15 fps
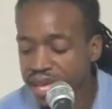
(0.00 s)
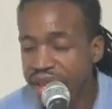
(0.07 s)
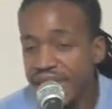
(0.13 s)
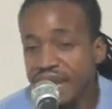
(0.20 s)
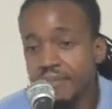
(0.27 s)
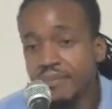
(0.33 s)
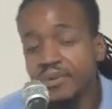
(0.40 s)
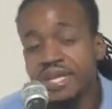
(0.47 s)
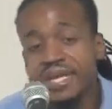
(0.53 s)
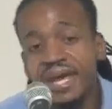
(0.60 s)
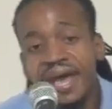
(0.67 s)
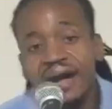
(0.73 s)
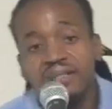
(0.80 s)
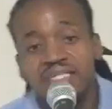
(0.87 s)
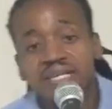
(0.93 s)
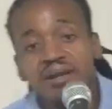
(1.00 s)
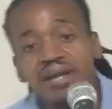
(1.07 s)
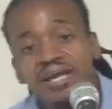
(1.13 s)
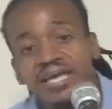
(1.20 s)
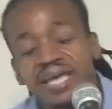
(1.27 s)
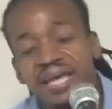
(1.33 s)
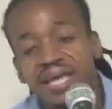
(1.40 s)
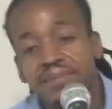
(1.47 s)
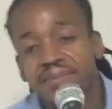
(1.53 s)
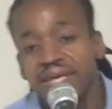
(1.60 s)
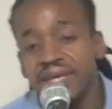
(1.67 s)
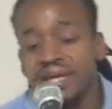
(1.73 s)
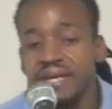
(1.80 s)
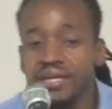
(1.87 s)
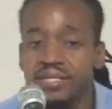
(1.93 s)
And I'm putting that out there again
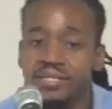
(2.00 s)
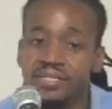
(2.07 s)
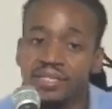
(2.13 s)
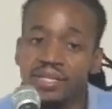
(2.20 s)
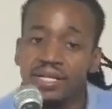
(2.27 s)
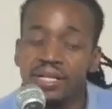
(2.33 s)
because